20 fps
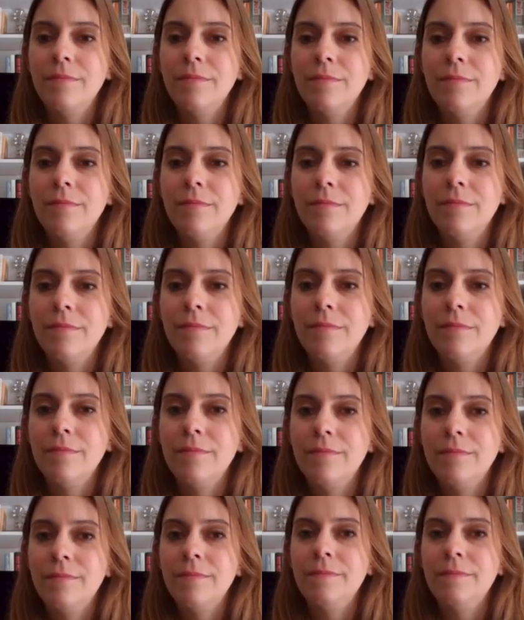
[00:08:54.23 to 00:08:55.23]

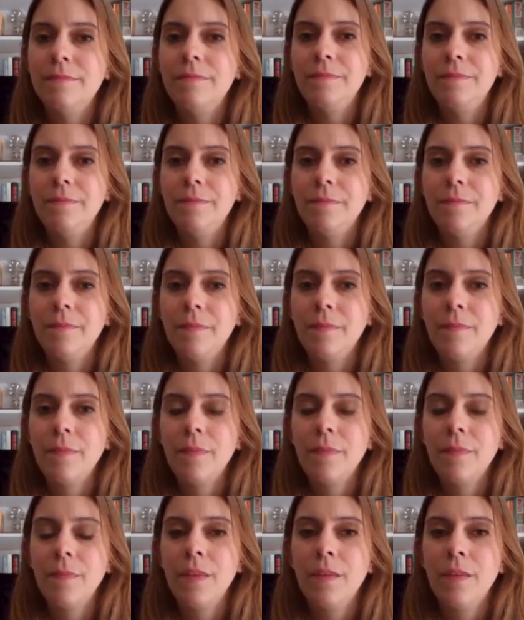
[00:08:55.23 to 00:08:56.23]

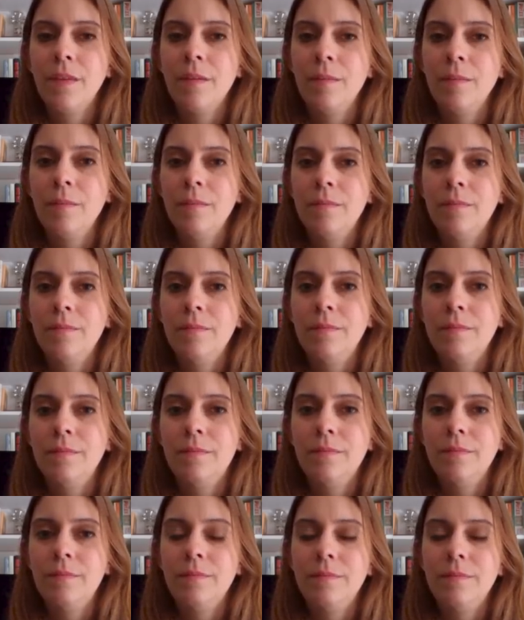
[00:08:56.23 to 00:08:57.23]

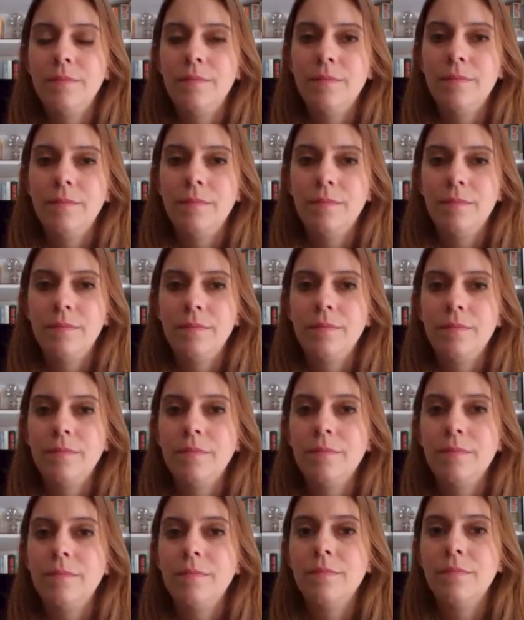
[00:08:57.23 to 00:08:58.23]

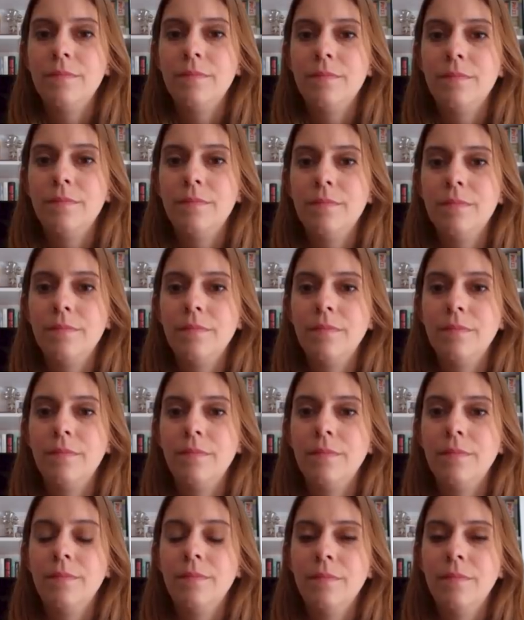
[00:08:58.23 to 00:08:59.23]

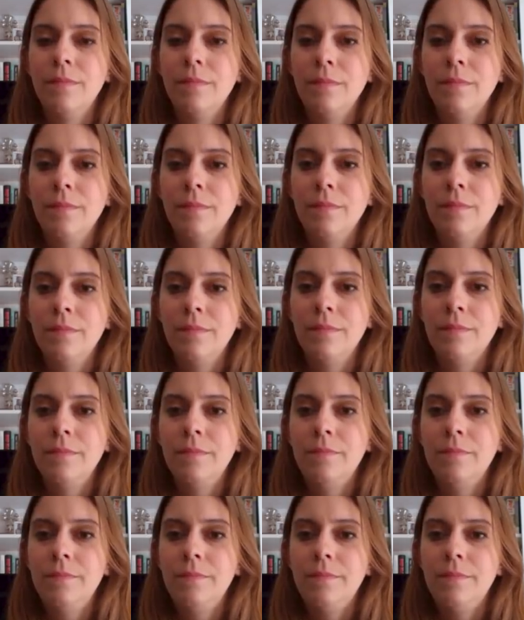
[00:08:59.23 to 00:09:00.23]

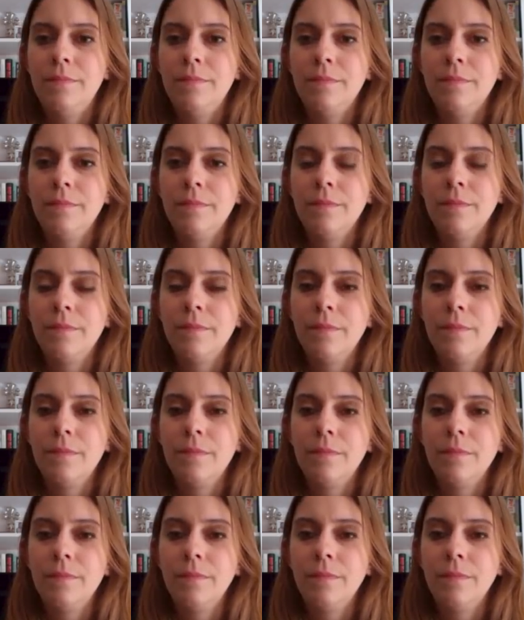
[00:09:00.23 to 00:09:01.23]

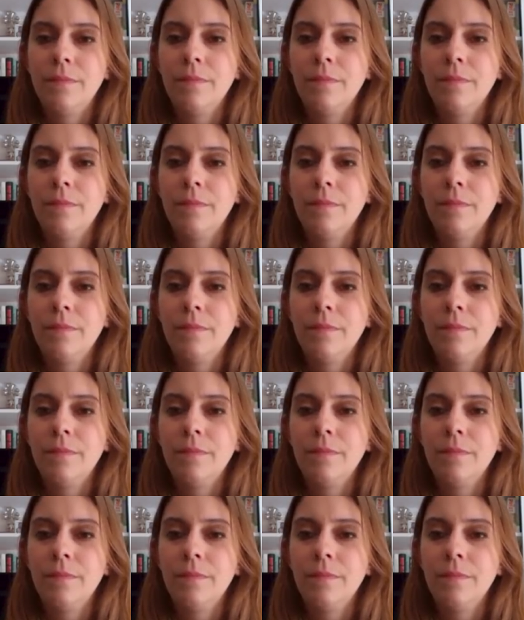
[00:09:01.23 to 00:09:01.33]
(not speaking)